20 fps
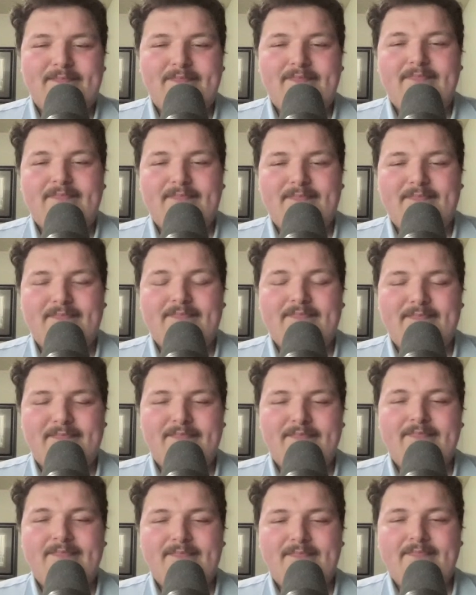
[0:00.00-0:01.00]

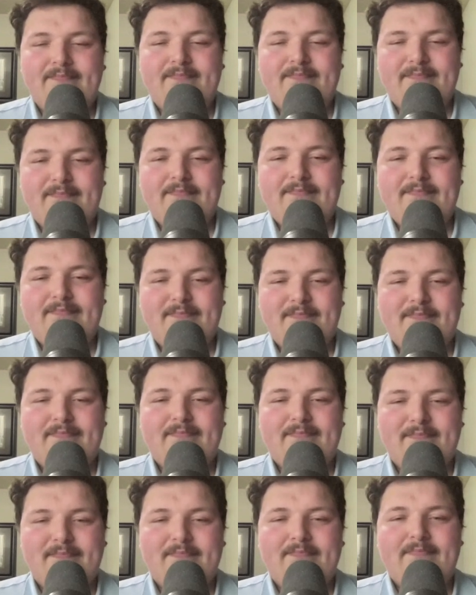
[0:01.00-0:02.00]

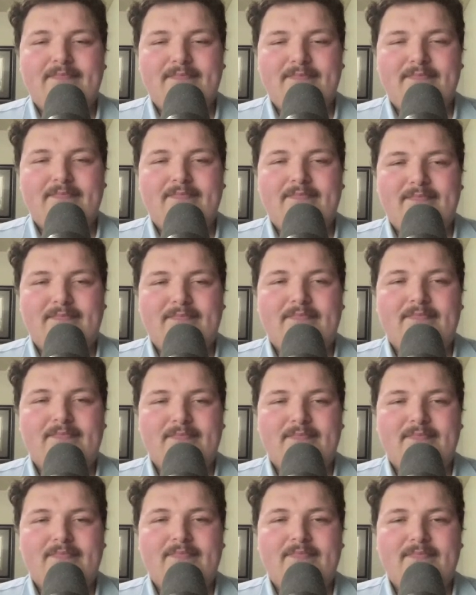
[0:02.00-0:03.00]

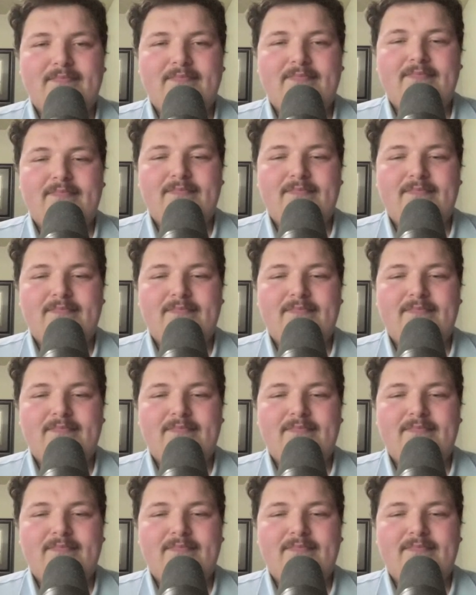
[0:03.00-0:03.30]
No words are spoken by the person on screen.